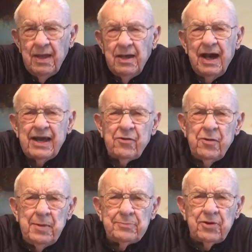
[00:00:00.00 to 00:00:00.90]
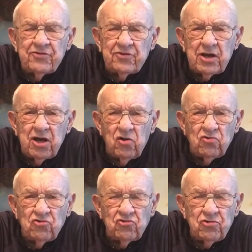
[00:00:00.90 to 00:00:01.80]
I can remember as a
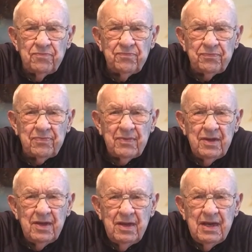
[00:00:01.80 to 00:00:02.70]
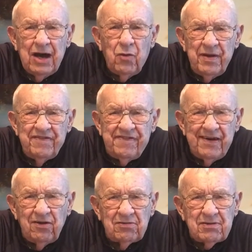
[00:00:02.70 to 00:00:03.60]
coach how we
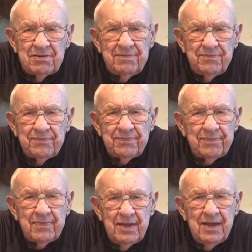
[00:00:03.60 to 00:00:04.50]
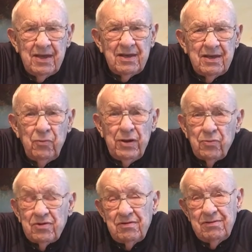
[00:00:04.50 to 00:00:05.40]
felt. We
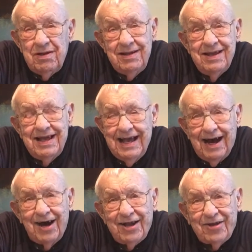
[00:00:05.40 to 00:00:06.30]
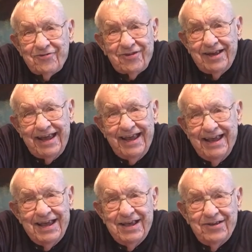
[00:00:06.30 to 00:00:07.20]
were honestly
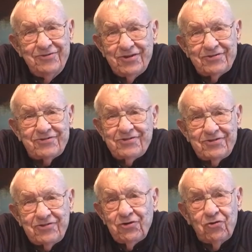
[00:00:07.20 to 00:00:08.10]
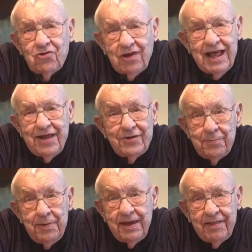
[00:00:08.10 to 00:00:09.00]
just so glad to
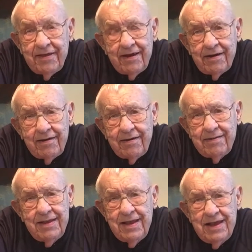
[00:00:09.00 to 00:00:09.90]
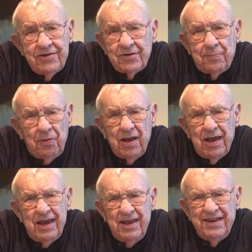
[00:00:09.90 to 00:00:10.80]
be there to
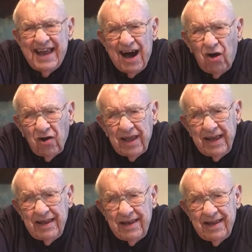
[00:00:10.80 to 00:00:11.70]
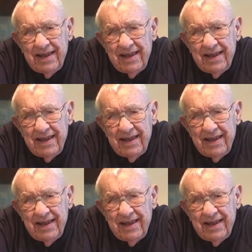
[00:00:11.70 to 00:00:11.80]
play Dowling.